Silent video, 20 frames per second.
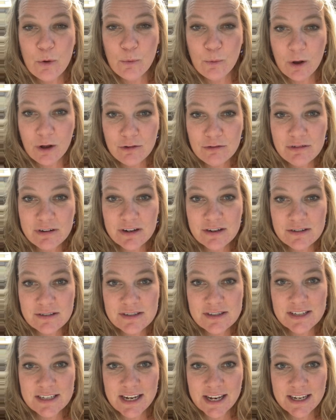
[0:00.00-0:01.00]
Well,
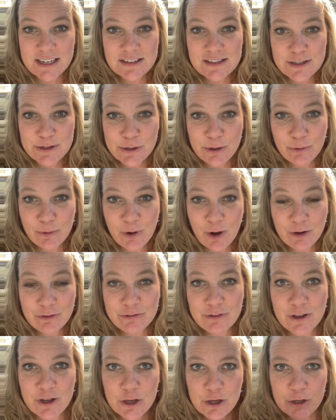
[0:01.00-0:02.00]
readers, today as you go
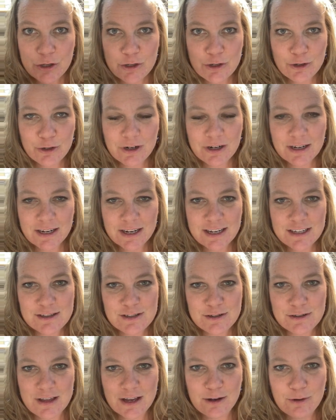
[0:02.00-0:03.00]
off, you're going to
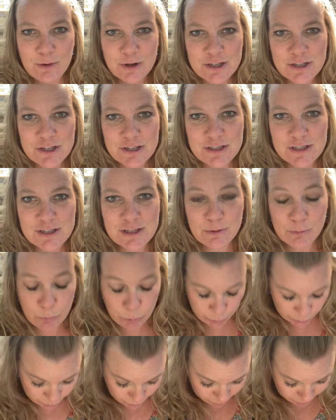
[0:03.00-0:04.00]
answer that questions in the
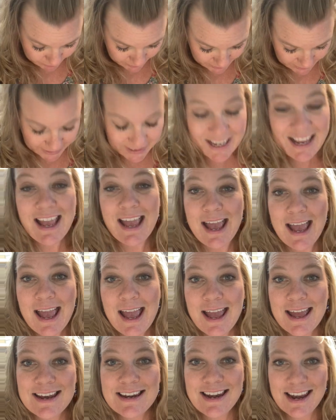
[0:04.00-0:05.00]
book you're reading.
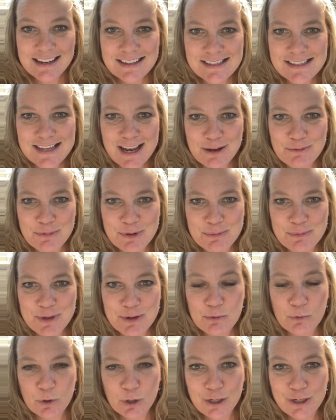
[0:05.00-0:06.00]
And next time we
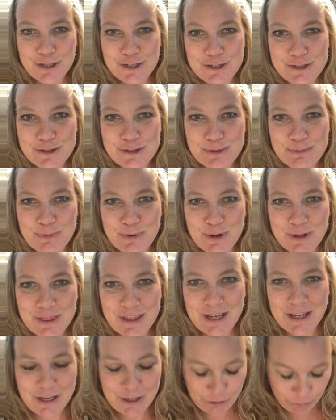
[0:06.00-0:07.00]
meet, we're going to do some more
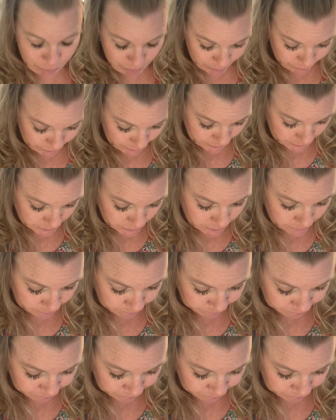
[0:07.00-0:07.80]
thinking around this.